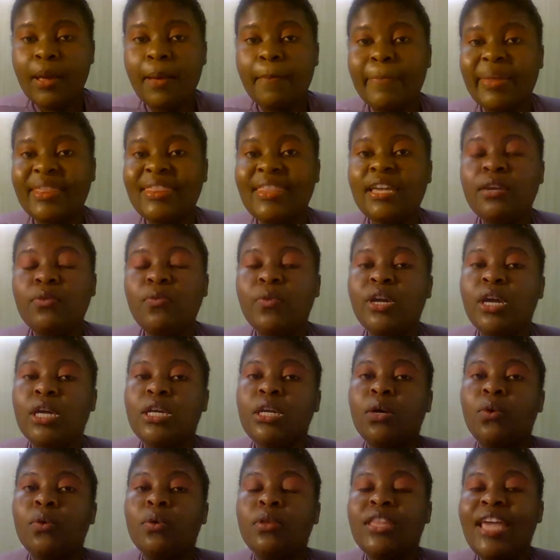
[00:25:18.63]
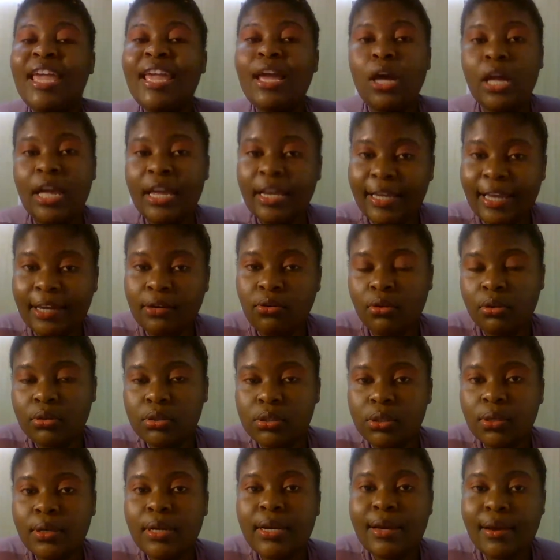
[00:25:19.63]
but then we can they can
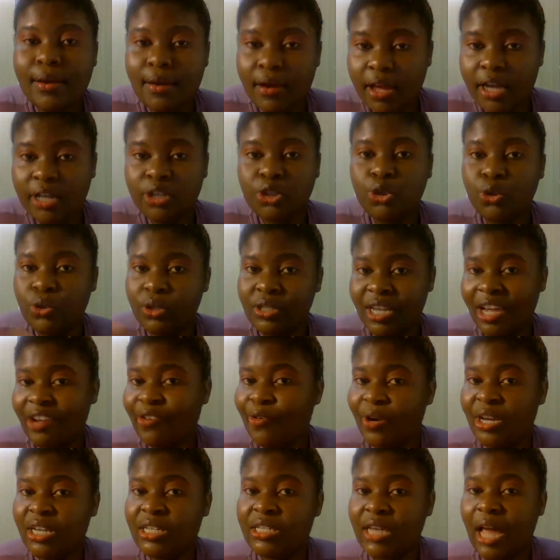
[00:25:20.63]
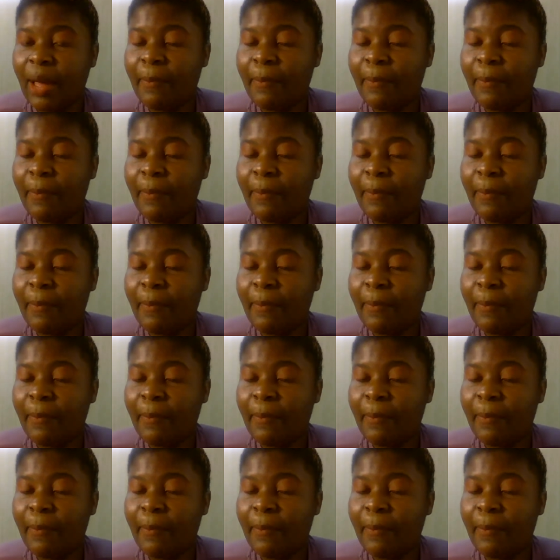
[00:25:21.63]
also learn to integrate